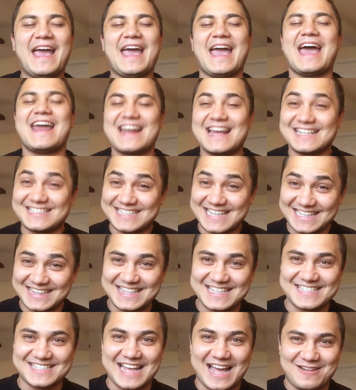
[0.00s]
And I said
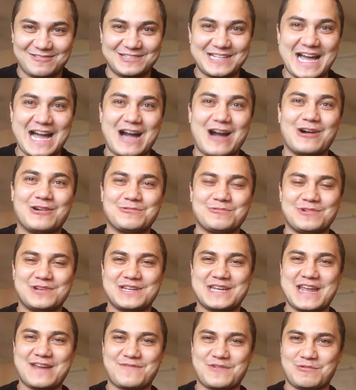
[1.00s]
this out loud
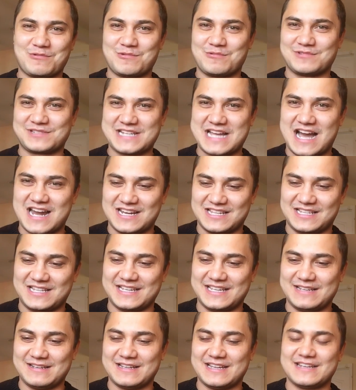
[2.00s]
when everyone was kind of
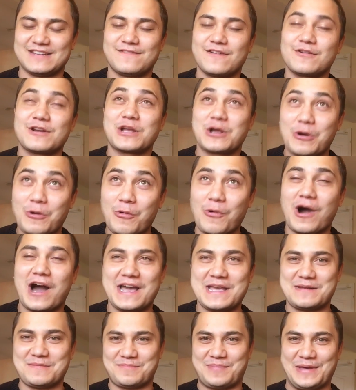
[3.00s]
like in a very
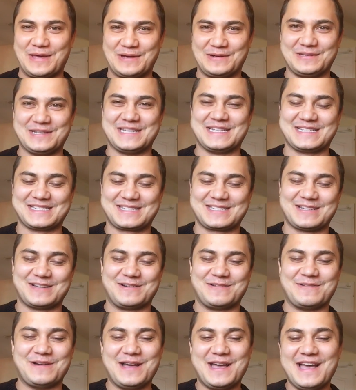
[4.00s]
quiet building.
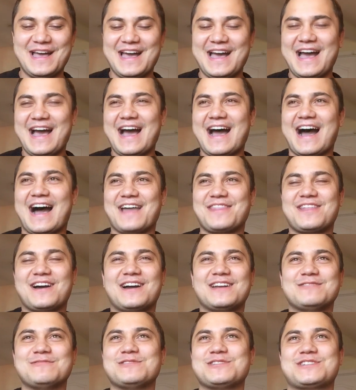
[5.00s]
So I
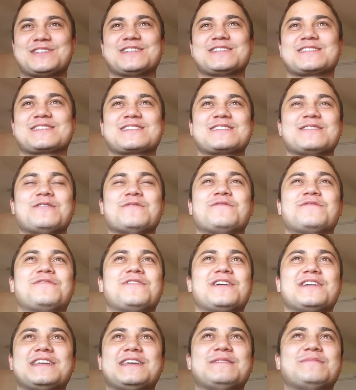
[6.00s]
thought it was just so
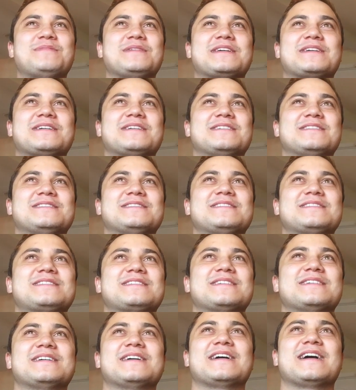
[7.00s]
funny because